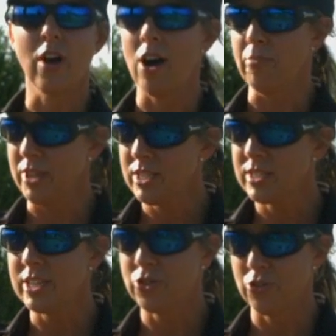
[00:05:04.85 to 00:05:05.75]
the optics
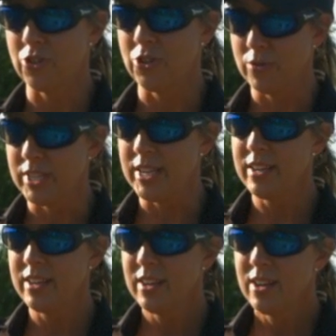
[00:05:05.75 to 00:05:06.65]
that you're
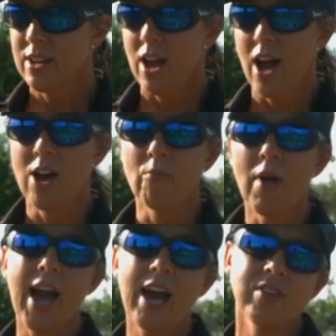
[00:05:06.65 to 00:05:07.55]
using.
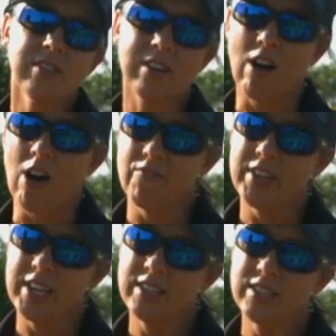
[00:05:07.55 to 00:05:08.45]
Having the
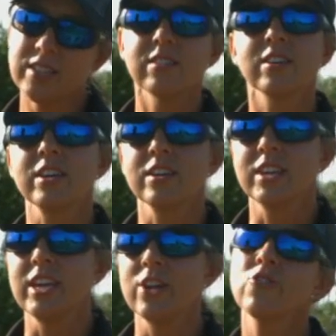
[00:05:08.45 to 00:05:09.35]
confidence in the
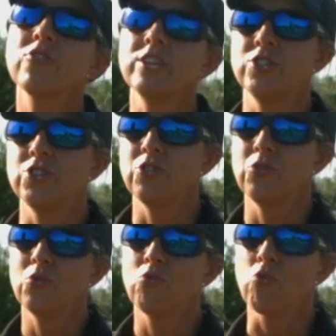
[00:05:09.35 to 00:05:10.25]
gear that
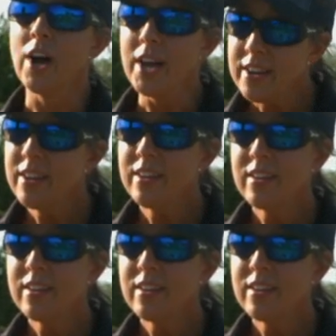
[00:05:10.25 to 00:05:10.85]
you run,